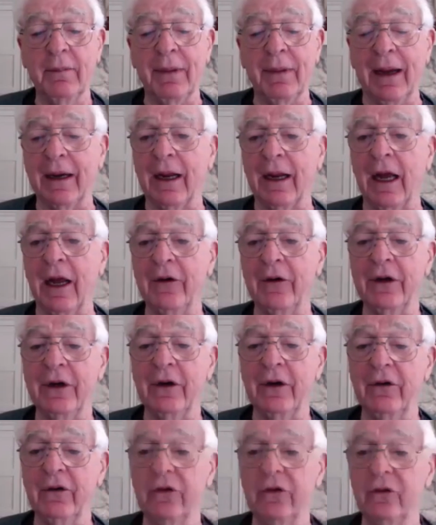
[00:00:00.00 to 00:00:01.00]
about
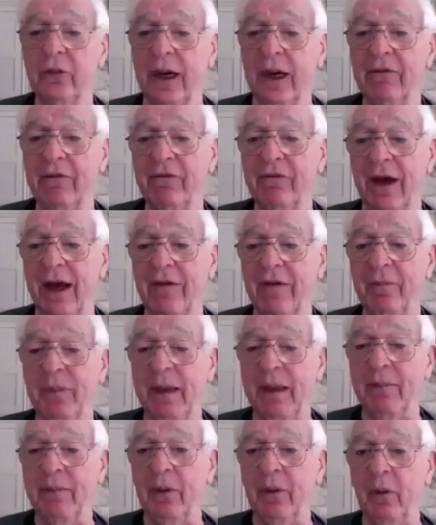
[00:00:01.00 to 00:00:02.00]
125
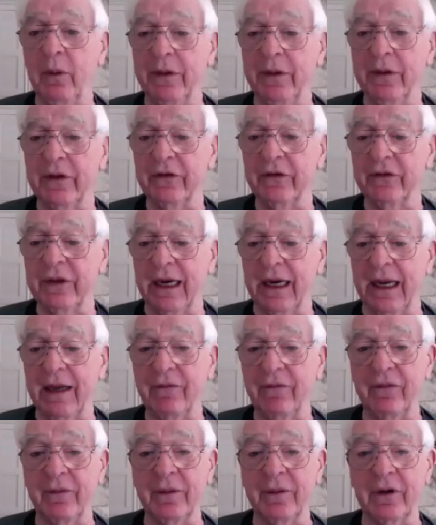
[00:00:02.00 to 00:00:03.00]
people with us today
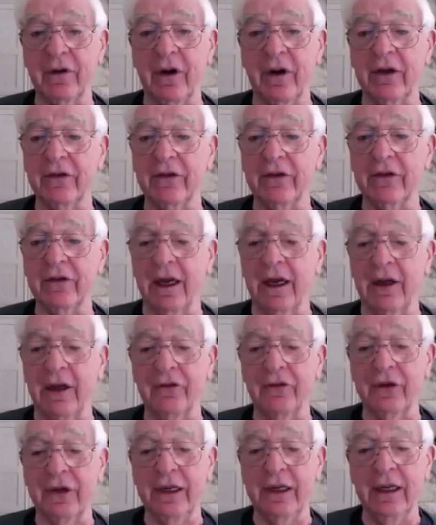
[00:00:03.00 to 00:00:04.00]
from across the
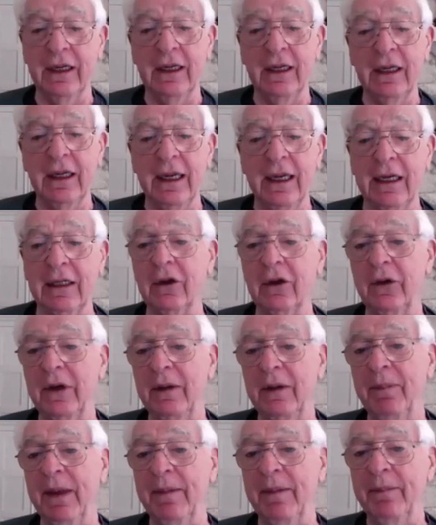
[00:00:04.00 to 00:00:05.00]
country,
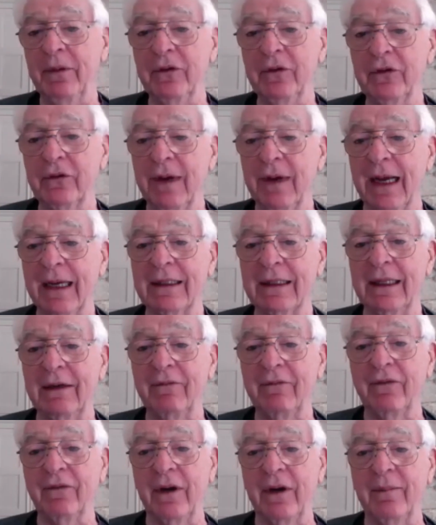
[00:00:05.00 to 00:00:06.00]
including people
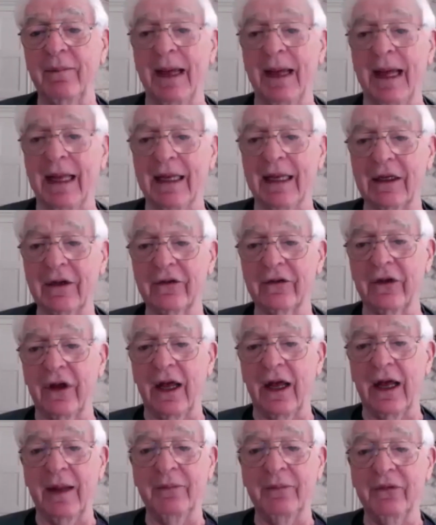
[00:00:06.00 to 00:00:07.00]
directly from Alex
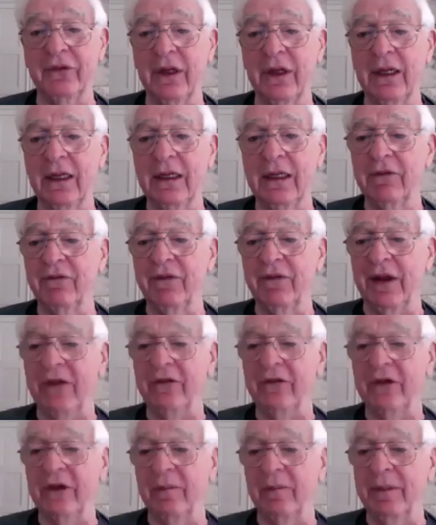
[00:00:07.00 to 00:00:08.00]
Saab's
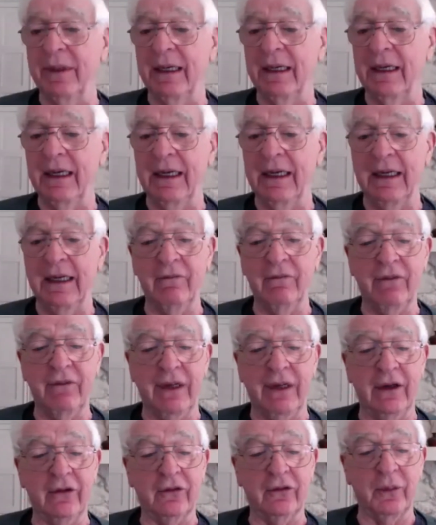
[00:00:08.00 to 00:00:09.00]
Defense Committee in
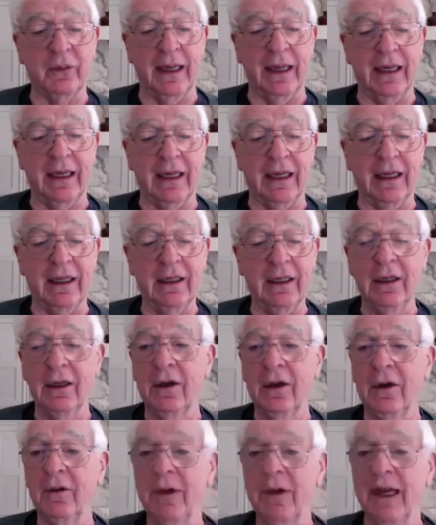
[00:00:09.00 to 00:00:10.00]
Venezuela.
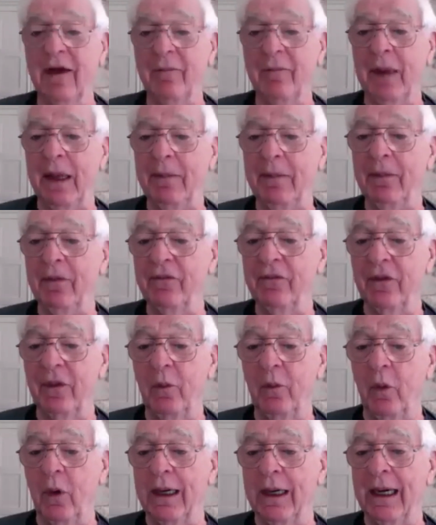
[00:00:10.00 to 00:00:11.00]
We have people
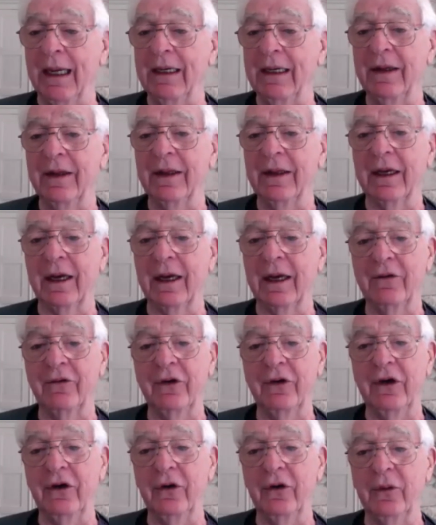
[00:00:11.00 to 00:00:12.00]
from one end of the
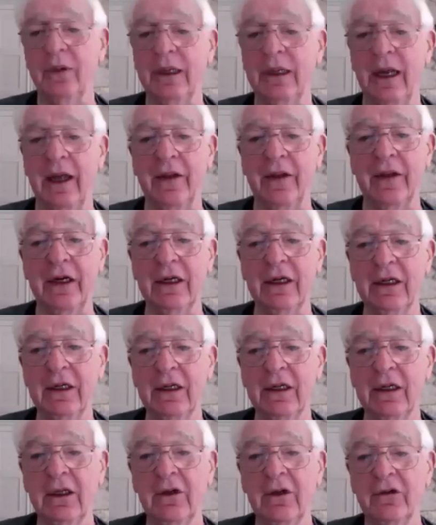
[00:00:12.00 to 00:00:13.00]
country to another
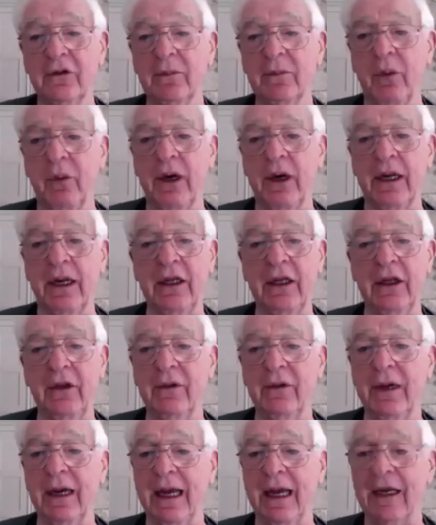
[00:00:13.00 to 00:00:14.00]
supporting
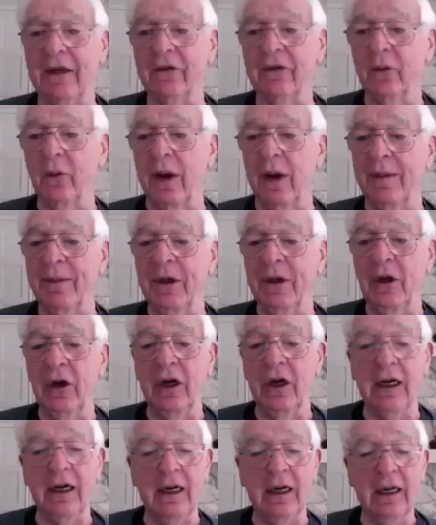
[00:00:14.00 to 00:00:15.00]
UNAC's
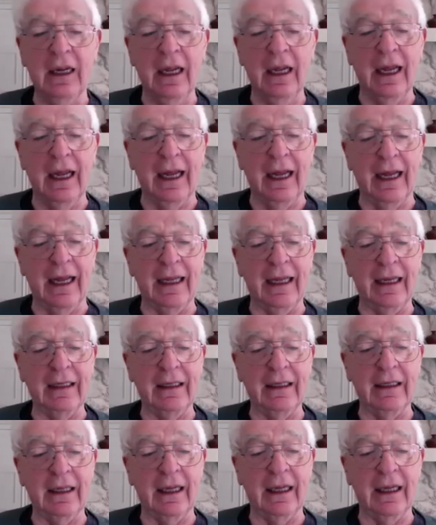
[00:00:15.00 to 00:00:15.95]
webinar. And